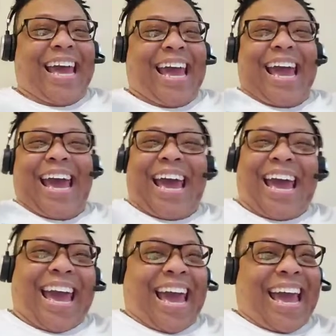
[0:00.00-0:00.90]

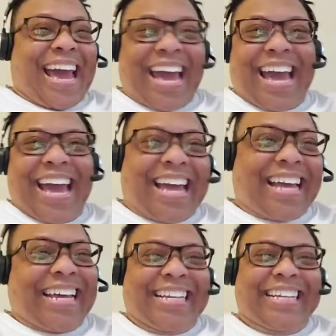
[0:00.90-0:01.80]

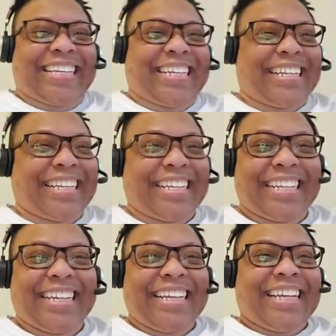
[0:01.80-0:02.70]

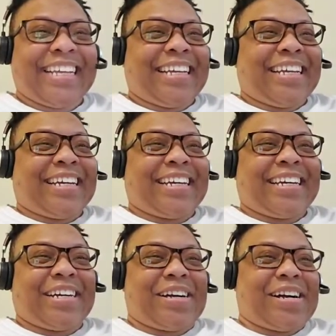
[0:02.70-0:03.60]

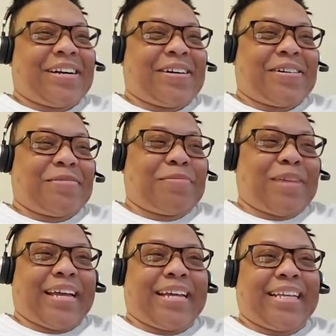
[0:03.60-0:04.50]

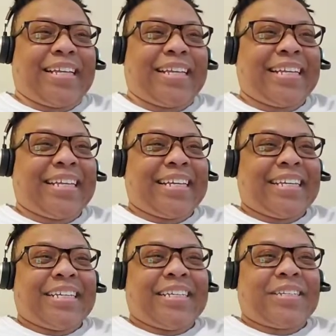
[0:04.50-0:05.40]

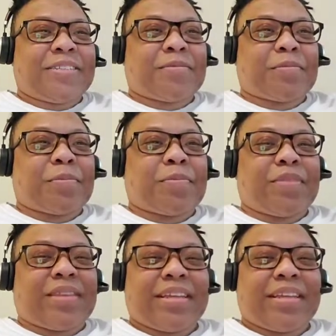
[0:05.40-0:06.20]
[no speech]